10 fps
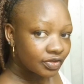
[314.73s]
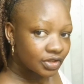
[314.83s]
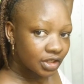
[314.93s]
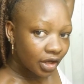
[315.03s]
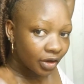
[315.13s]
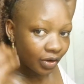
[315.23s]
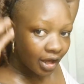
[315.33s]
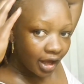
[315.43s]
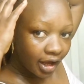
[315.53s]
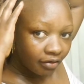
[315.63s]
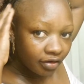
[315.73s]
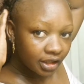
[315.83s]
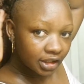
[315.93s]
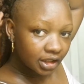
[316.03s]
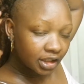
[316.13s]
so I
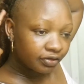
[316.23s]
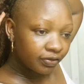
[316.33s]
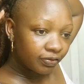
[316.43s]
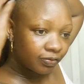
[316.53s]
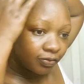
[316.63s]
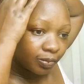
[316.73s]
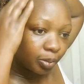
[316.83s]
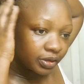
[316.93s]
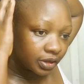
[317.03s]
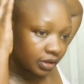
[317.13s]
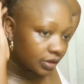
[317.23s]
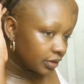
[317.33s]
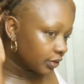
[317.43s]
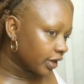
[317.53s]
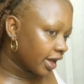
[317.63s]
really didn't,
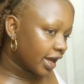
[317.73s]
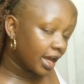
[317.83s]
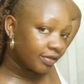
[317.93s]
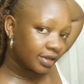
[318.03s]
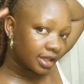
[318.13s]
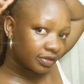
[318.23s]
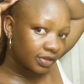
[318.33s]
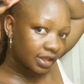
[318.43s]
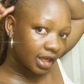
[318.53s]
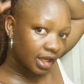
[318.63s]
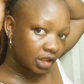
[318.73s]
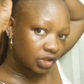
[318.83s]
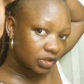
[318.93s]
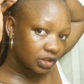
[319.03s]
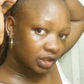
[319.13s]
have enough to
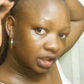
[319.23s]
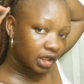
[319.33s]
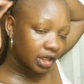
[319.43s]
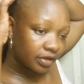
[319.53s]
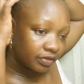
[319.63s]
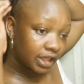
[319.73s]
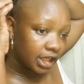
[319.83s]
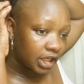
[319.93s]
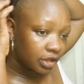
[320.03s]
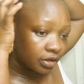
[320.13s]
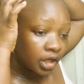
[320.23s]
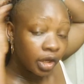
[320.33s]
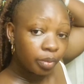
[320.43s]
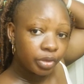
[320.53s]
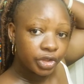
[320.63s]
actually cover here,
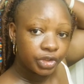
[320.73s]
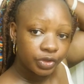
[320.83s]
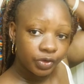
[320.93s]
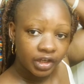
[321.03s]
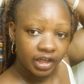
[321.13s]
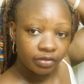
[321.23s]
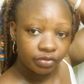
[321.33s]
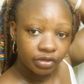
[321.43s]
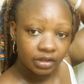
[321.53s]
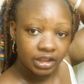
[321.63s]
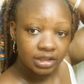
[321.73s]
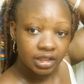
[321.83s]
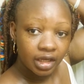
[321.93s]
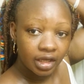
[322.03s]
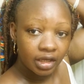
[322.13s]
but you can't really
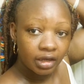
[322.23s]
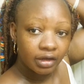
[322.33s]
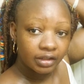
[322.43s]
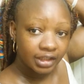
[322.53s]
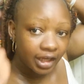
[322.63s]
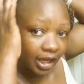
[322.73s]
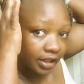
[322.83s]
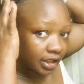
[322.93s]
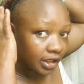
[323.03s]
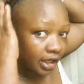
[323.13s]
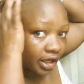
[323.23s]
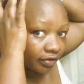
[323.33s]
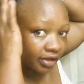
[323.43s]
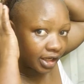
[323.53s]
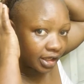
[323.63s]
tell that I didn't
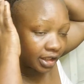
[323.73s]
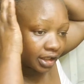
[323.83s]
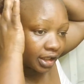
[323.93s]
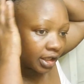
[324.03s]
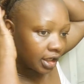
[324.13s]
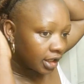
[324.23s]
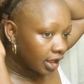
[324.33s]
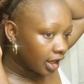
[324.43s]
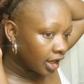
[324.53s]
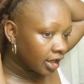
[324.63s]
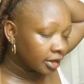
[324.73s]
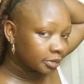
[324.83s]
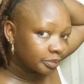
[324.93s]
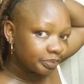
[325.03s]
have any um,